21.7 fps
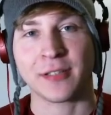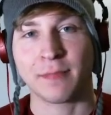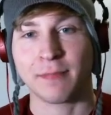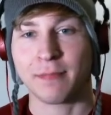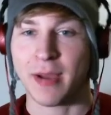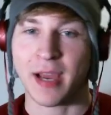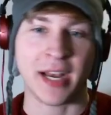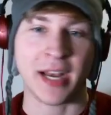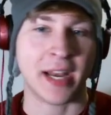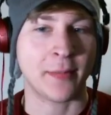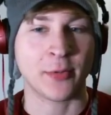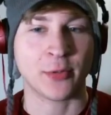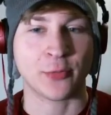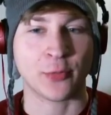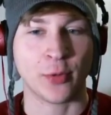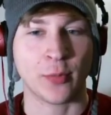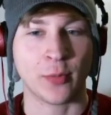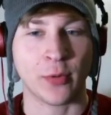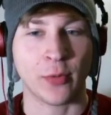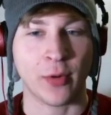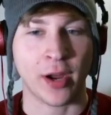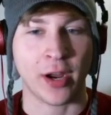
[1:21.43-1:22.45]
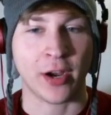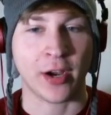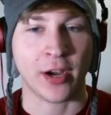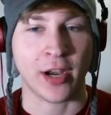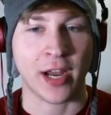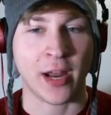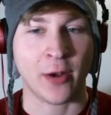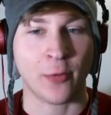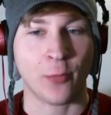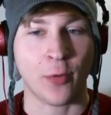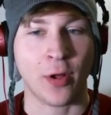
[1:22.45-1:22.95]
My name is Ruby Wire,
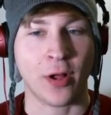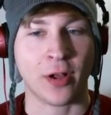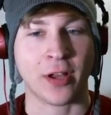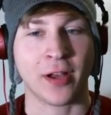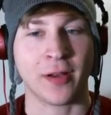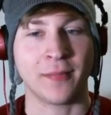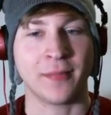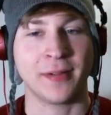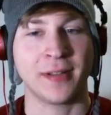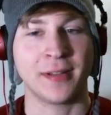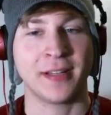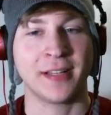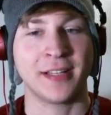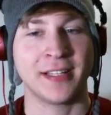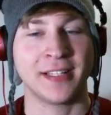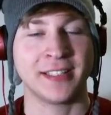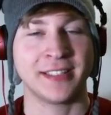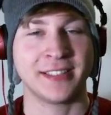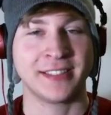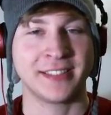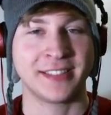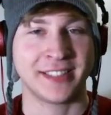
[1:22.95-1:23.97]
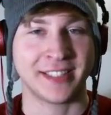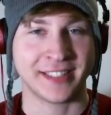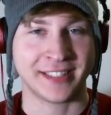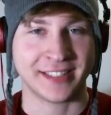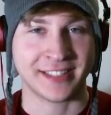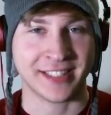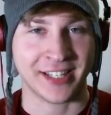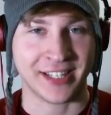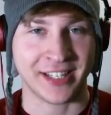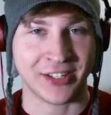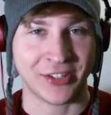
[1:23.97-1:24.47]
and welcome to
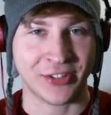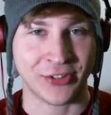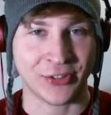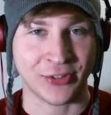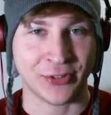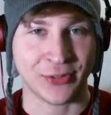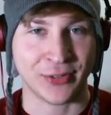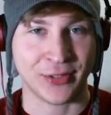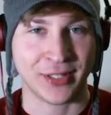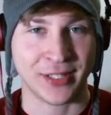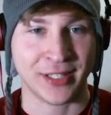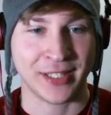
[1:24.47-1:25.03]
Sonny 2.